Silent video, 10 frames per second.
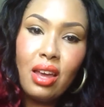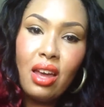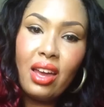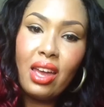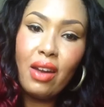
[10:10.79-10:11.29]

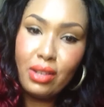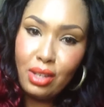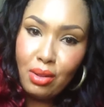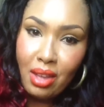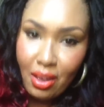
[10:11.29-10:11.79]
I guarantee
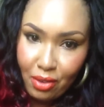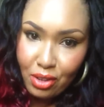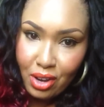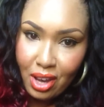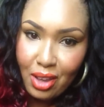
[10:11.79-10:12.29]
you that if you
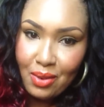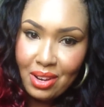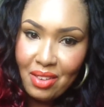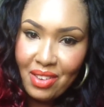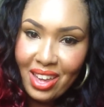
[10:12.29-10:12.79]
try it, you would
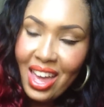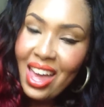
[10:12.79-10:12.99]
love it.